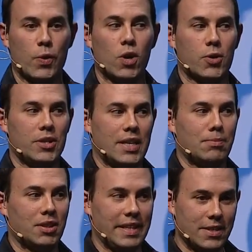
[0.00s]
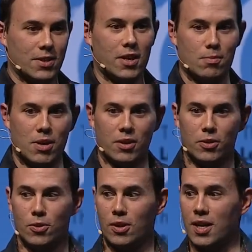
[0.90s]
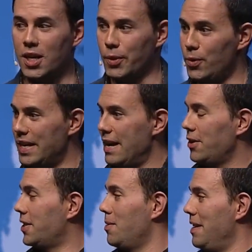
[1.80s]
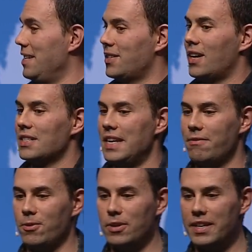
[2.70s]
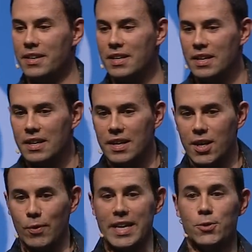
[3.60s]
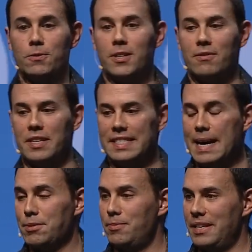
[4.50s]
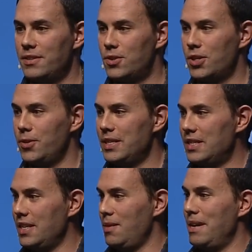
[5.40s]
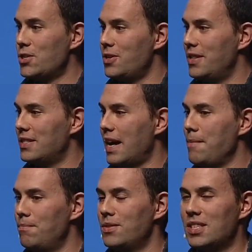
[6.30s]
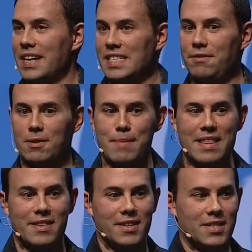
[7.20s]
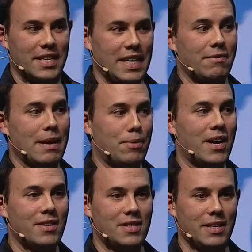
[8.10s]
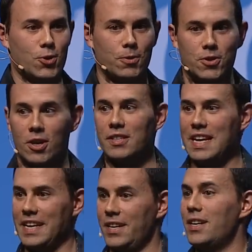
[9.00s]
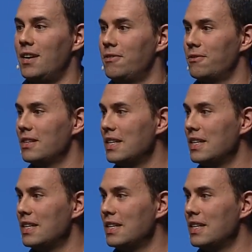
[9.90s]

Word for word: want to adopt the lean startup model whole hog, we want Eric to come in and talk to everyone. Uh, we had to evolve and adapt a bit, and so as Cindy mentioned, this scientific method, this idea of hypotheses sort of started taking off.